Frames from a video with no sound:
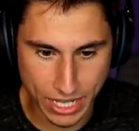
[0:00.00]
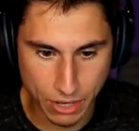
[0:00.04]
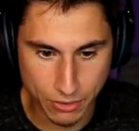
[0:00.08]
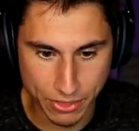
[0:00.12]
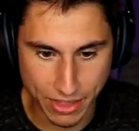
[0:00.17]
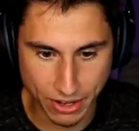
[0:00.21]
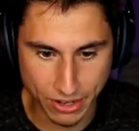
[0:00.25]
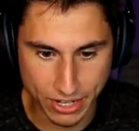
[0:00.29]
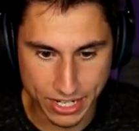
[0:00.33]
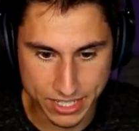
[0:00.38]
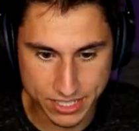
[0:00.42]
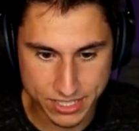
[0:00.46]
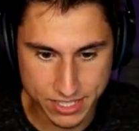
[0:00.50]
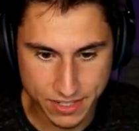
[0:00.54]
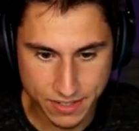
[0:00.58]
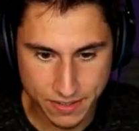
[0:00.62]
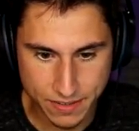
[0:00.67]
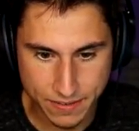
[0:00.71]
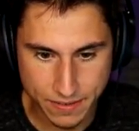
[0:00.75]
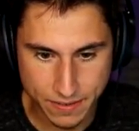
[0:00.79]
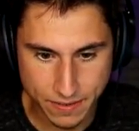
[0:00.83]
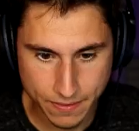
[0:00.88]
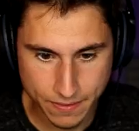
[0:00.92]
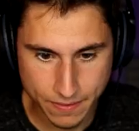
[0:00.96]
go? I don't even know how that
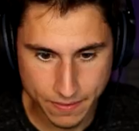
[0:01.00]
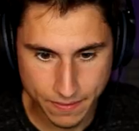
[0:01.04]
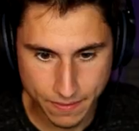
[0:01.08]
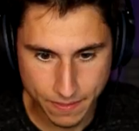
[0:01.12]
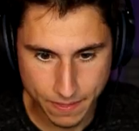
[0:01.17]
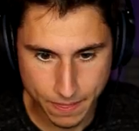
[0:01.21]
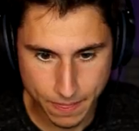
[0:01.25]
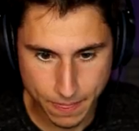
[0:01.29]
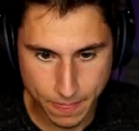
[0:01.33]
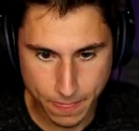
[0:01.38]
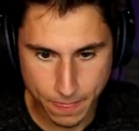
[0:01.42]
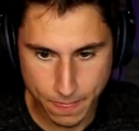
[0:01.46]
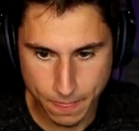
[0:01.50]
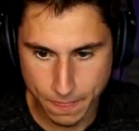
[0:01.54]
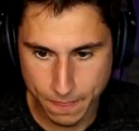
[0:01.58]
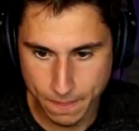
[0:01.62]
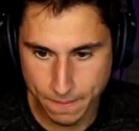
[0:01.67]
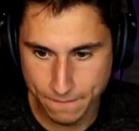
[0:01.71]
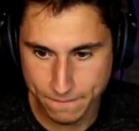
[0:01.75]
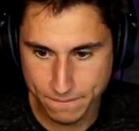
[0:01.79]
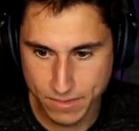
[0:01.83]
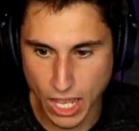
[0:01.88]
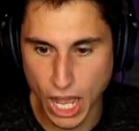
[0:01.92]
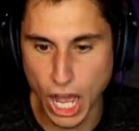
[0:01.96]
happened.
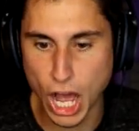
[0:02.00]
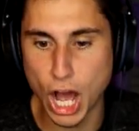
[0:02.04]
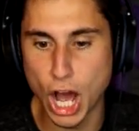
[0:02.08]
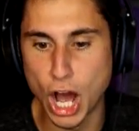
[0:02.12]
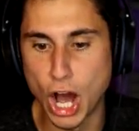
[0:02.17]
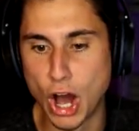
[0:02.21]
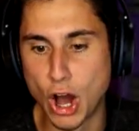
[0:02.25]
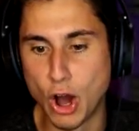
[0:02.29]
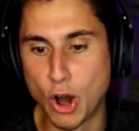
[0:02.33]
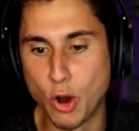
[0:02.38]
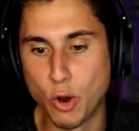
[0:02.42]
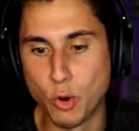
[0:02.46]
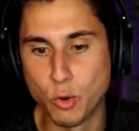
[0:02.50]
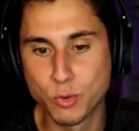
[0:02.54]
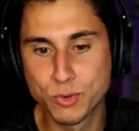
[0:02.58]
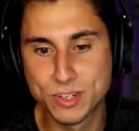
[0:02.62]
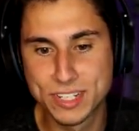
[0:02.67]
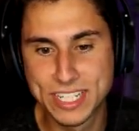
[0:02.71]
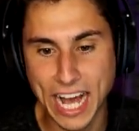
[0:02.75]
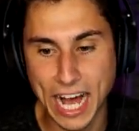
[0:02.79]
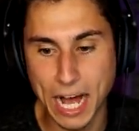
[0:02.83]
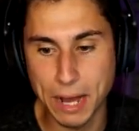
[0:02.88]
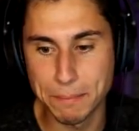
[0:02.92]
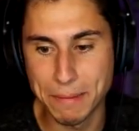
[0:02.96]
Oh,
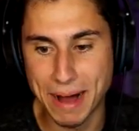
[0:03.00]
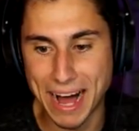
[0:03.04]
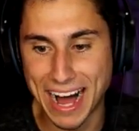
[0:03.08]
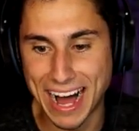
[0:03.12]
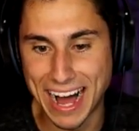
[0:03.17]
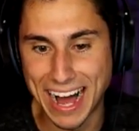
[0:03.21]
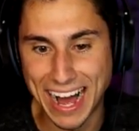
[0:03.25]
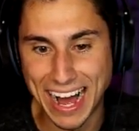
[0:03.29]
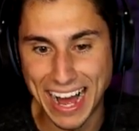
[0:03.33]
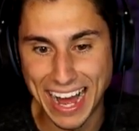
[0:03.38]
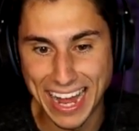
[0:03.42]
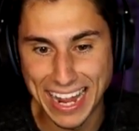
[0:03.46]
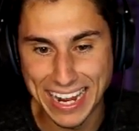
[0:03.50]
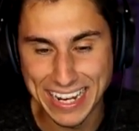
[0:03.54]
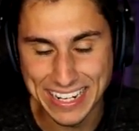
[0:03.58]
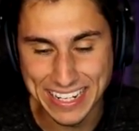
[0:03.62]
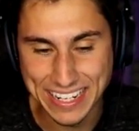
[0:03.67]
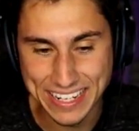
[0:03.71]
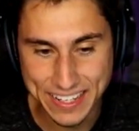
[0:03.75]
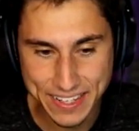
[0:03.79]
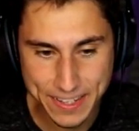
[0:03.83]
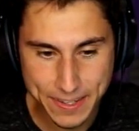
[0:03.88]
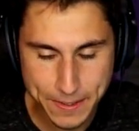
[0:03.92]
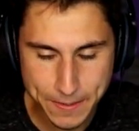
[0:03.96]
come on.
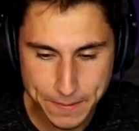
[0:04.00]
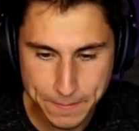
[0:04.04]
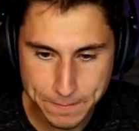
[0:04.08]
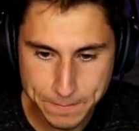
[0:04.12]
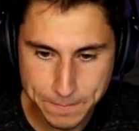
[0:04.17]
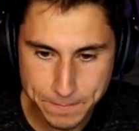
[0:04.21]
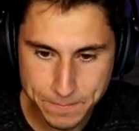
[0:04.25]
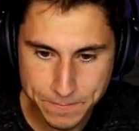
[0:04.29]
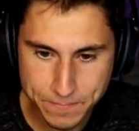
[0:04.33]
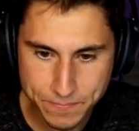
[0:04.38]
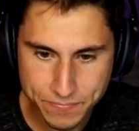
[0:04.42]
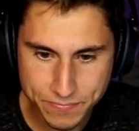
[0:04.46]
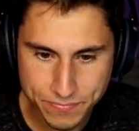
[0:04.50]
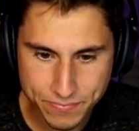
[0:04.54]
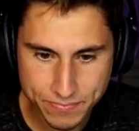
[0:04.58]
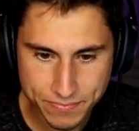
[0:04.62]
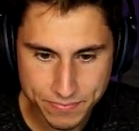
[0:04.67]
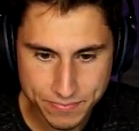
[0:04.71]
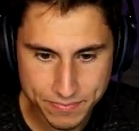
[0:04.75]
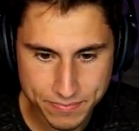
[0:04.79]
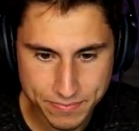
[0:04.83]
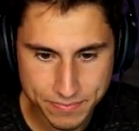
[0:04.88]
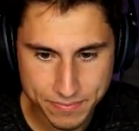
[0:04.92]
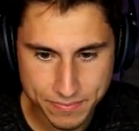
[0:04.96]
Okay, we got some
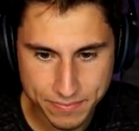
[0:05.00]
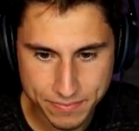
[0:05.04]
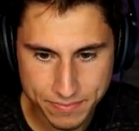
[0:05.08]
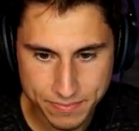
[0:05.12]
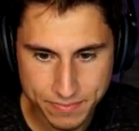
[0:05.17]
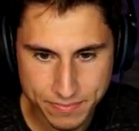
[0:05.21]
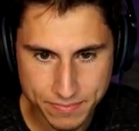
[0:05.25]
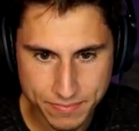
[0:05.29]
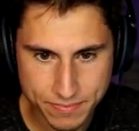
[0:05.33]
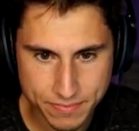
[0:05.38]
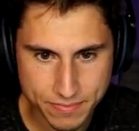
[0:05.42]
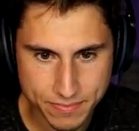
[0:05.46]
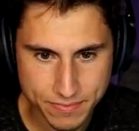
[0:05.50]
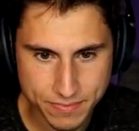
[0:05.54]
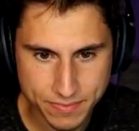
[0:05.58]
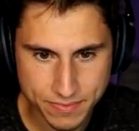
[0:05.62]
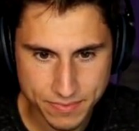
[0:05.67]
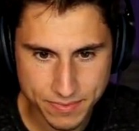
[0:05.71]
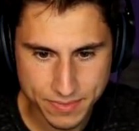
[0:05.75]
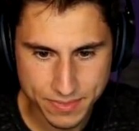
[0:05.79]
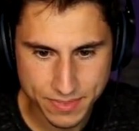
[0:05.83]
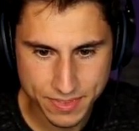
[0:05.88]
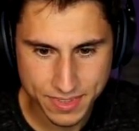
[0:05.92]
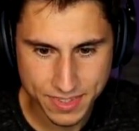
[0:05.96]
crazy stuff happening
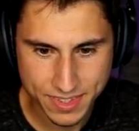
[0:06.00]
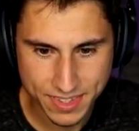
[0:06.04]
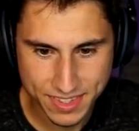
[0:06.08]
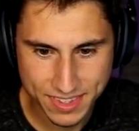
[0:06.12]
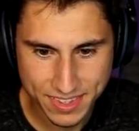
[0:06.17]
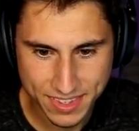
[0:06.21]
in this